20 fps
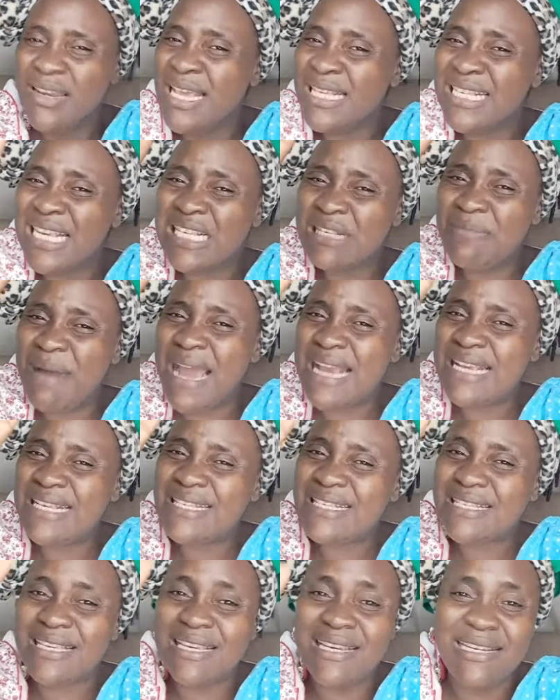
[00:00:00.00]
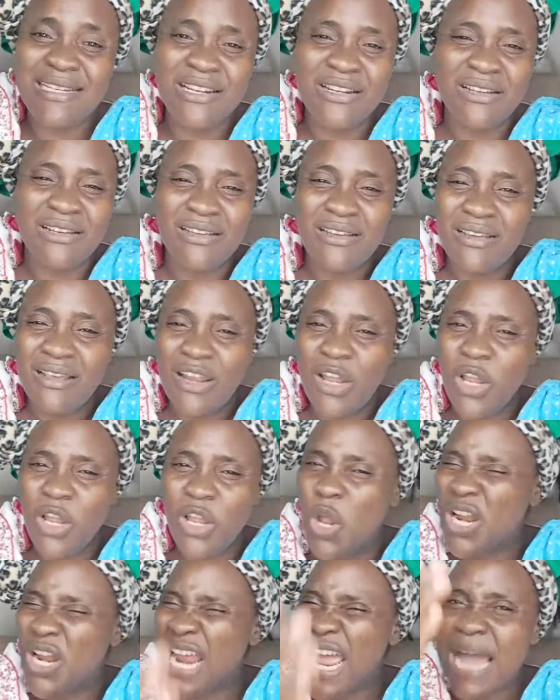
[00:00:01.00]
This is my seed.
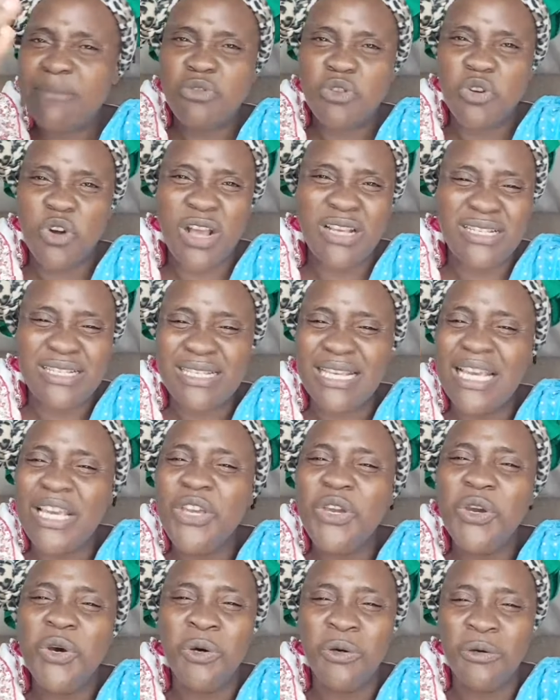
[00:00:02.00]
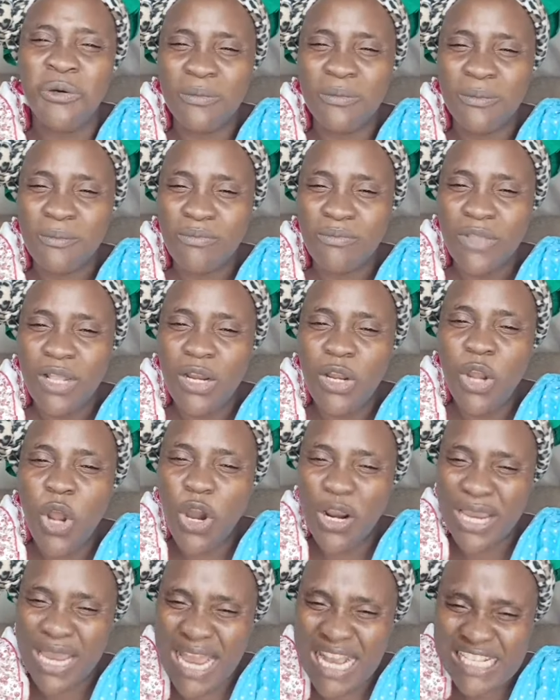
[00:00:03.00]
Lord, I am trusting you.
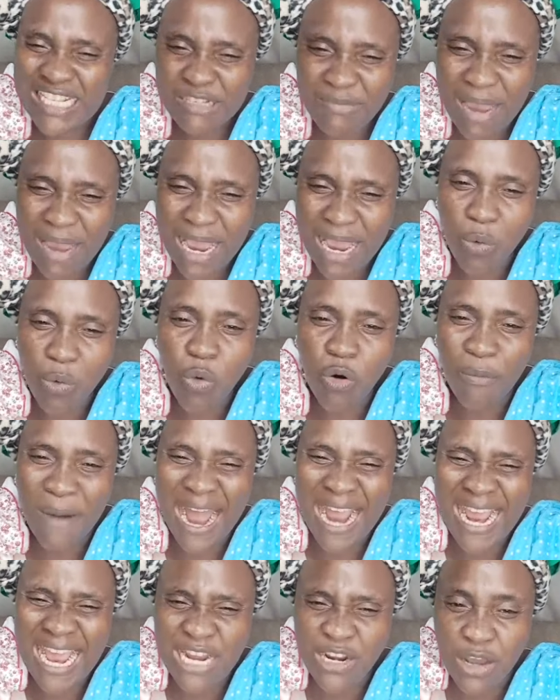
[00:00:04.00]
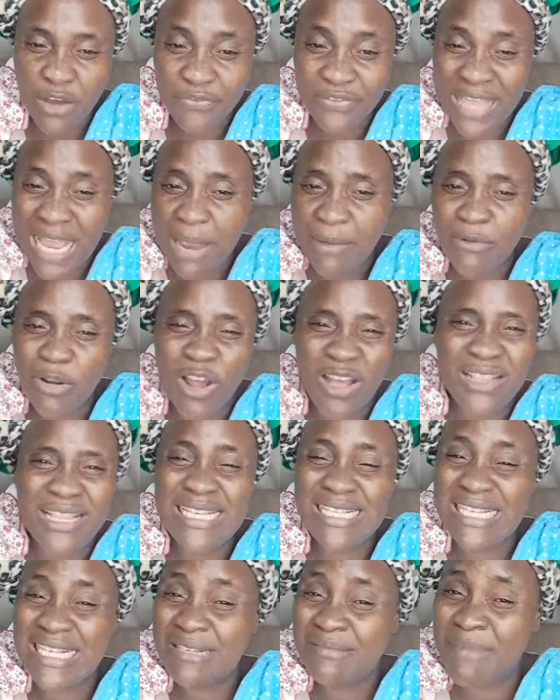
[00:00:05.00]
Locate my womb ahead of time. Lord,
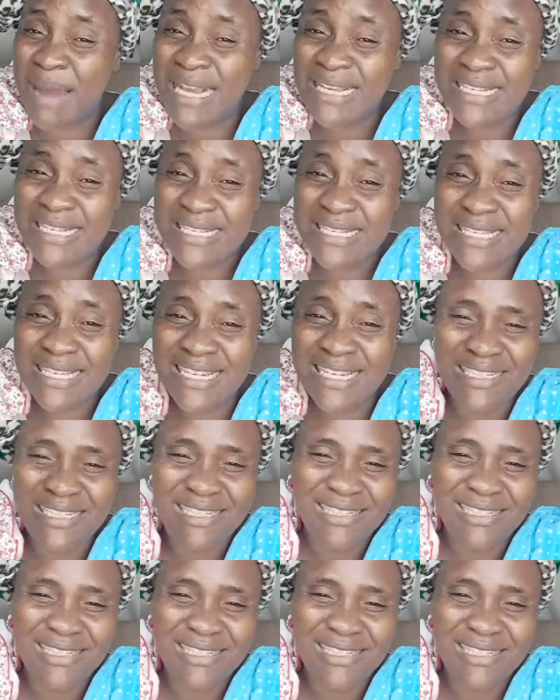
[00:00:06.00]
this is my seed.